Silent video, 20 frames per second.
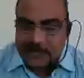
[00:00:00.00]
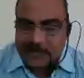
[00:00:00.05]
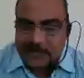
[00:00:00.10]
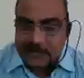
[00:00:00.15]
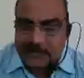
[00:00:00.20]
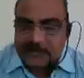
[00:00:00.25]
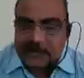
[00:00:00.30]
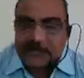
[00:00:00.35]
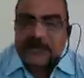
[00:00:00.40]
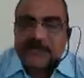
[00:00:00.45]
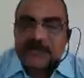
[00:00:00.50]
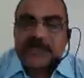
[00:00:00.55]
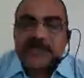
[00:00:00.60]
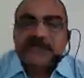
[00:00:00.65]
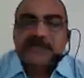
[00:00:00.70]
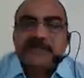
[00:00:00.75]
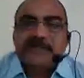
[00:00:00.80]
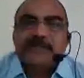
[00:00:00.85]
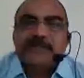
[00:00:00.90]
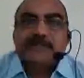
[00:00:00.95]
since it
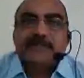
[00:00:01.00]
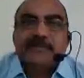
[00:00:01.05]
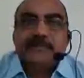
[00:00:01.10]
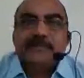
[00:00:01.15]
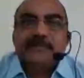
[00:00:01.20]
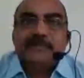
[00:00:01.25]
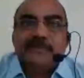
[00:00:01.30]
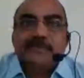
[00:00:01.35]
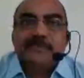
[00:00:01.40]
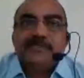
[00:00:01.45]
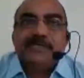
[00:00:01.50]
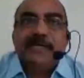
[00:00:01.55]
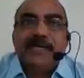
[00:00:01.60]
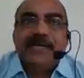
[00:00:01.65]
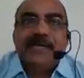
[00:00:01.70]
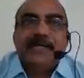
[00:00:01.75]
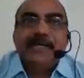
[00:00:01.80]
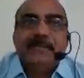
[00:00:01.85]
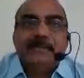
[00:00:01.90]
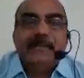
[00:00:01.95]
is
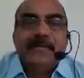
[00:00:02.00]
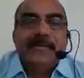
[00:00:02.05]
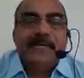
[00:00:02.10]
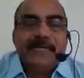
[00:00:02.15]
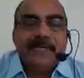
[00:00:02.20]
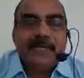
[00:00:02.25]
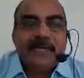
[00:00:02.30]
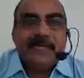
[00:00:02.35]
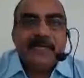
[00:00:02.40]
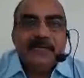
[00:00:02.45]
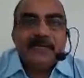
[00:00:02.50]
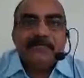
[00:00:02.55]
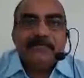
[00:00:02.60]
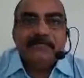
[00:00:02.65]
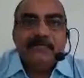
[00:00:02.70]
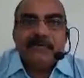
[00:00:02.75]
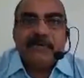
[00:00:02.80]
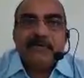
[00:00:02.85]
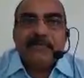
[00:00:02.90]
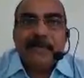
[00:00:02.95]
generally made in
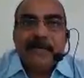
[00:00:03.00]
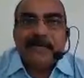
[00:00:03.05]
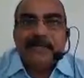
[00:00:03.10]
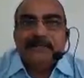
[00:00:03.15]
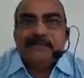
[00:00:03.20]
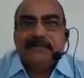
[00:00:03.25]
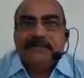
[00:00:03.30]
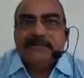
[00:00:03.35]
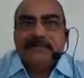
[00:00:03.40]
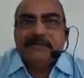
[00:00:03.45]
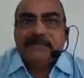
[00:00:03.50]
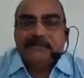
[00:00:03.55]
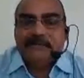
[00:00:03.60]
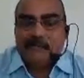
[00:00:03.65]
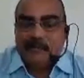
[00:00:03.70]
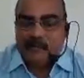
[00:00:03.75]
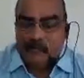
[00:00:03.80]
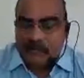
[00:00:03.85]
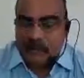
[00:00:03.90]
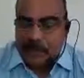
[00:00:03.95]
Philippines,
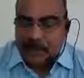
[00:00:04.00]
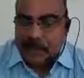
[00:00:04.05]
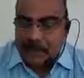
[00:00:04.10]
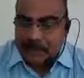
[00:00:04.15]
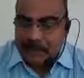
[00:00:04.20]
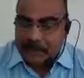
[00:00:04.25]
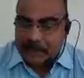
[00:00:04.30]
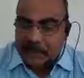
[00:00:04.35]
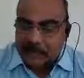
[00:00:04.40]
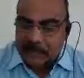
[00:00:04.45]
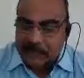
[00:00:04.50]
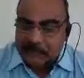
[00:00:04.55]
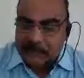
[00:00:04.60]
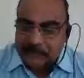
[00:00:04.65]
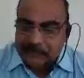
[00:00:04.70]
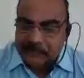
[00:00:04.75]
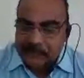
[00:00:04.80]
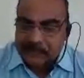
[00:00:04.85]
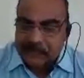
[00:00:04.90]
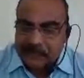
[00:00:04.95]
the capital
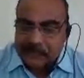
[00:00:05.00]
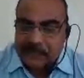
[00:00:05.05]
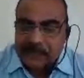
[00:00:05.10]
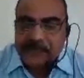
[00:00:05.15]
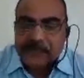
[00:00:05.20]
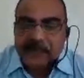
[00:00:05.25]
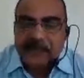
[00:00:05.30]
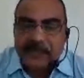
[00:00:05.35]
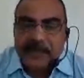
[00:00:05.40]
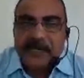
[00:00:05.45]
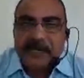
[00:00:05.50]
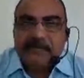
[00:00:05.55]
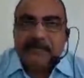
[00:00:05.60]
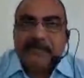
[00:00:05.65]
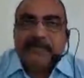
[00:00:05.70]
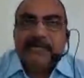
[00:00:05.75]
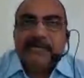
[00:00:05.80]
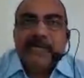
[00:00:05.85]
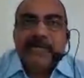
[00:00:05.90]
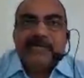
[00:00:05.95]
of, and
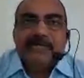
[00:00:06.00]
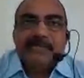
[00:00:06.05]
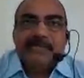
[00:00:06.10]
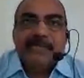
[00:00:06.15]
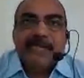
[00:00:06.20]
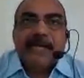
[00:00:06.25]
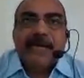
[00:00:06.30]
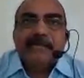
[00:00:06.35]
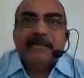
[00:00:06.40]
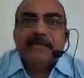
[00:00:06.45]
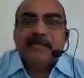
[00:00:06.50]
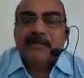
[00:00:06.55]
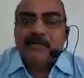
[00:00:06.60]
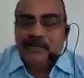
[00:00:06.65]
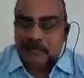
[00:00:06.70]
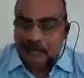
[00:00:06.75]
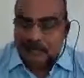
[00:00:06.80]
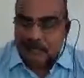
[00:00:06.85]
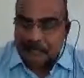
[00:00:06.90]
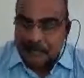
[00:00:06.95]
Manila is the capital of
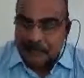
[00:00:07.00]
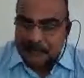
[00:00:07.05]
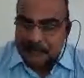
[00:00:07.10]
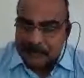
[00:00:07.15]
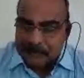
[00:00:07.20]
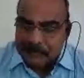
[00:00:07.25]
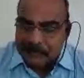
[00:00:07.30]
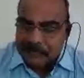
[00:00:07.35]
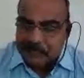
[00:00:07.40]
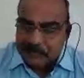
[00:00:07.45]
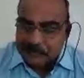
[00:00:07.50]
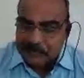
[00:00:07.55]
Philippines.